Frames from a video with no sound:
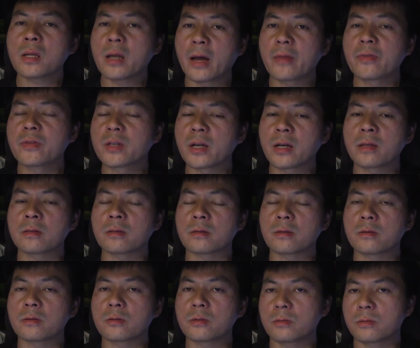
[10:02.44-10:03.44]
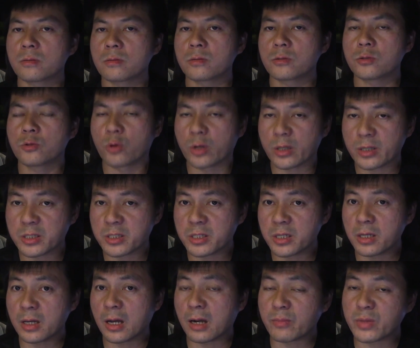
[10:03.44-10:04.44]
And then you can
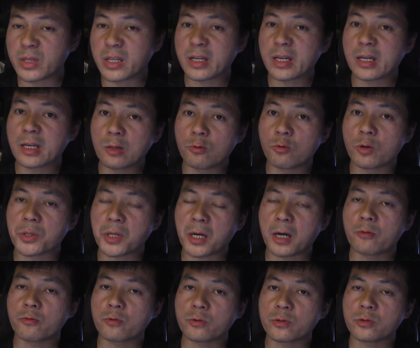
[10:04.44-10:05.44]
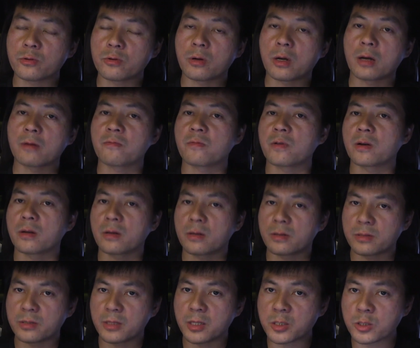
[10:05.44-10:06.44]
see how many kilowatt hour you have
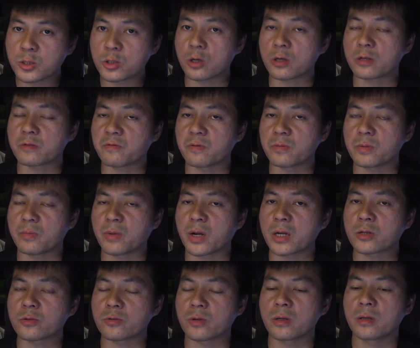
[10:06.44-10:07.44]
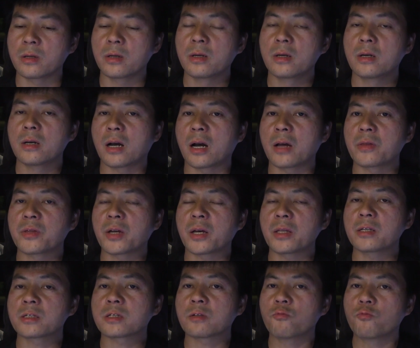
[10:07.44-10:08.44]
discharged from the battery. And that
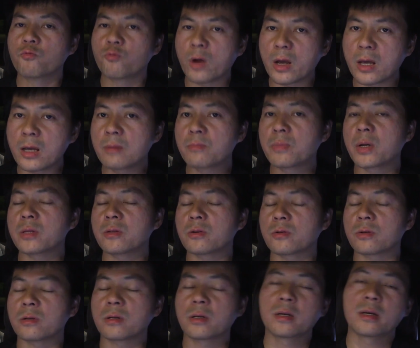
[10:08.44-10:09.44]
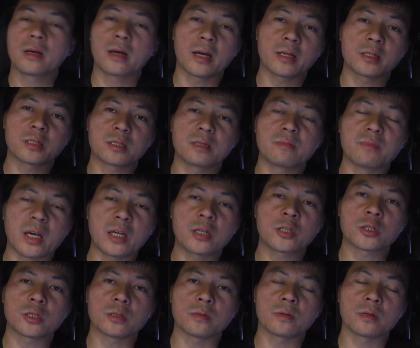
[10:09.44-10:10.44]
is a way better
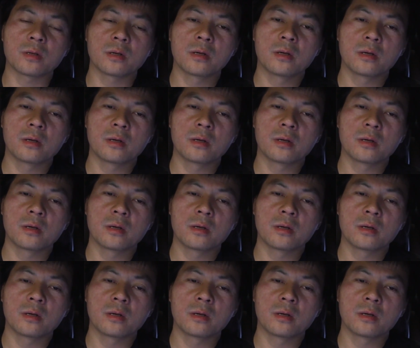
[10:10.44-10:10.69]
estimation